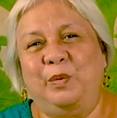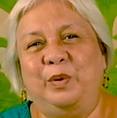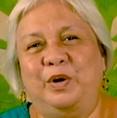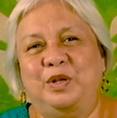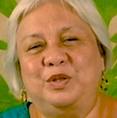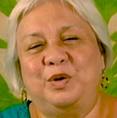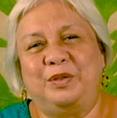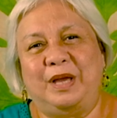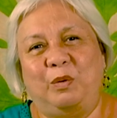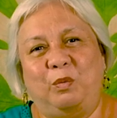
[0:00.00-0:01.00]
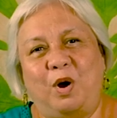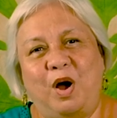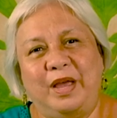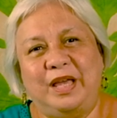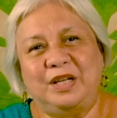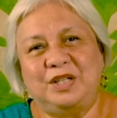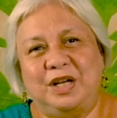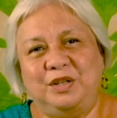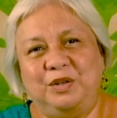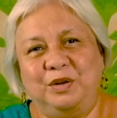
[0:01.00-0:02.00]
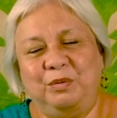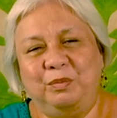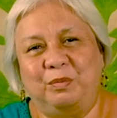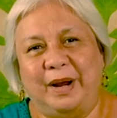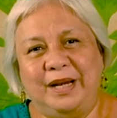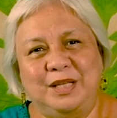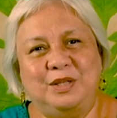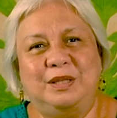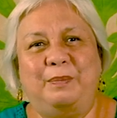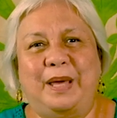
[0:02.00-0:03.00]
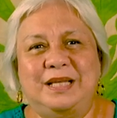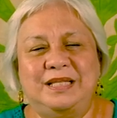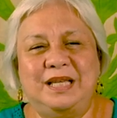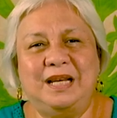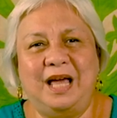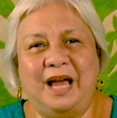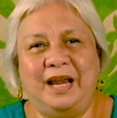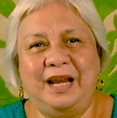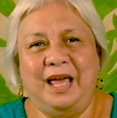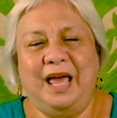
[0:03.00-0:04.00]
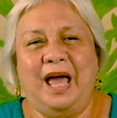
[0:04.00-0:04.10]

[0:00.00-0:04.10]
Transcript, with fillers: we're going to turn that raw edge under right into the basting line